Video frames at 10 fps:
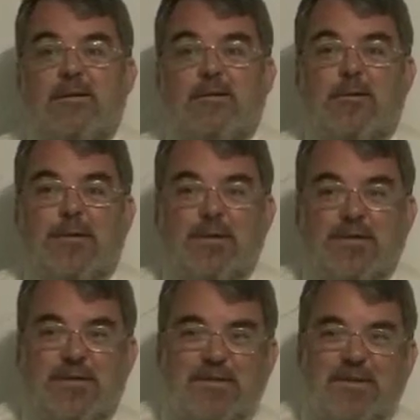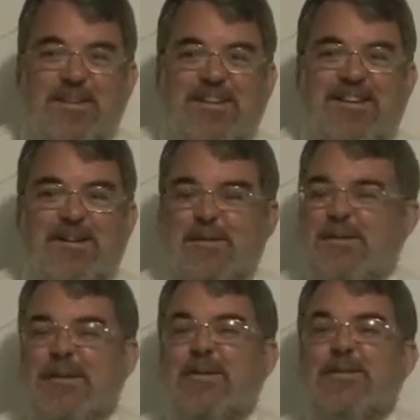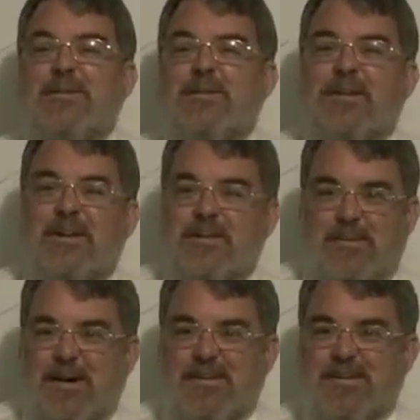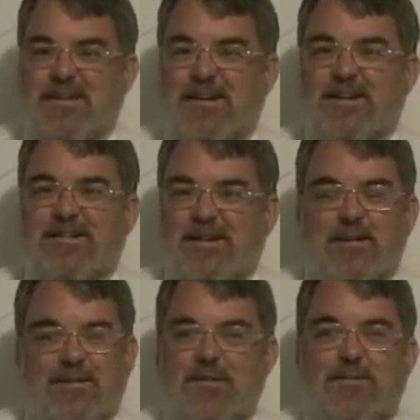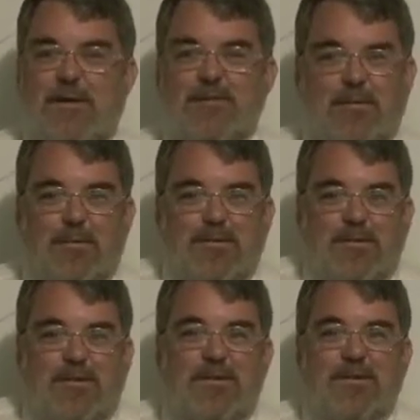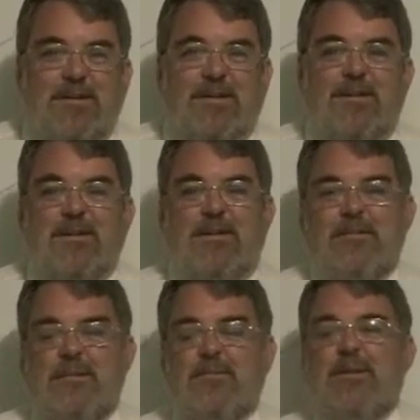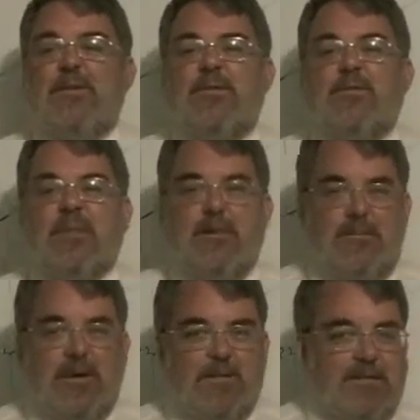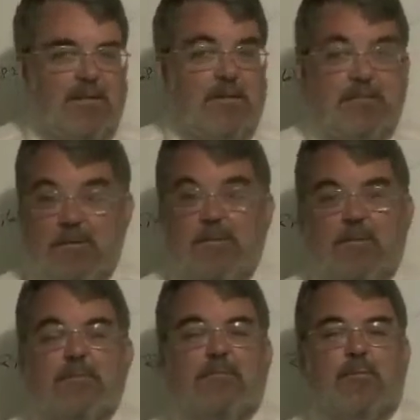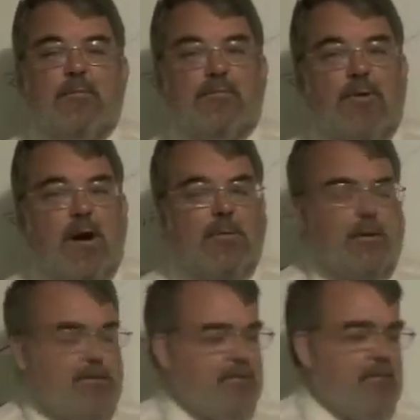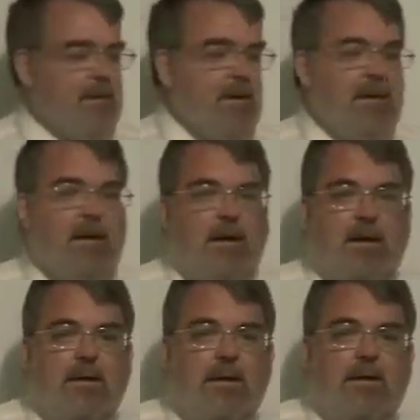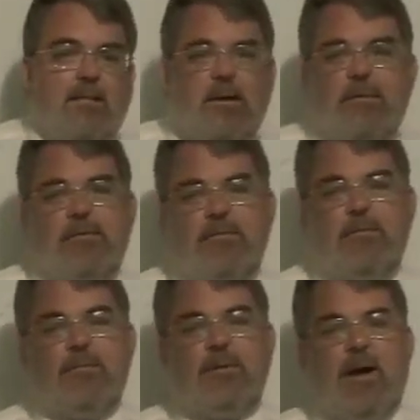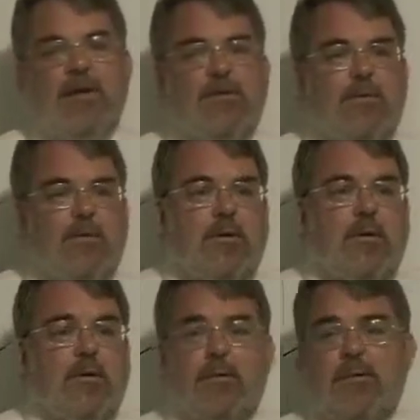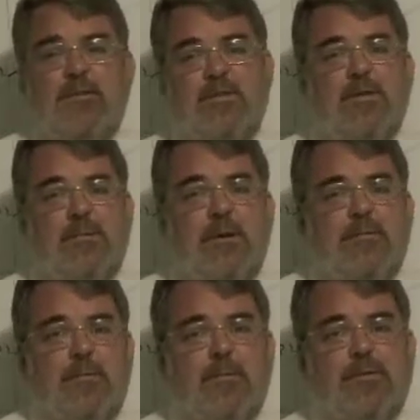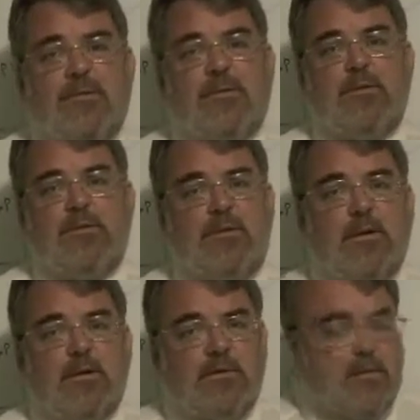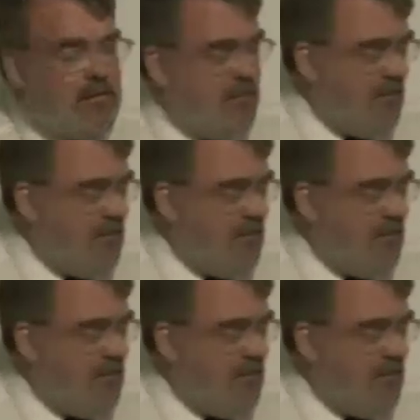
larcens who would never even think about trying to steal by force. You know, that would never think about you know, forced robbery. And there might be a few guys who only steal by force because they're just thugs.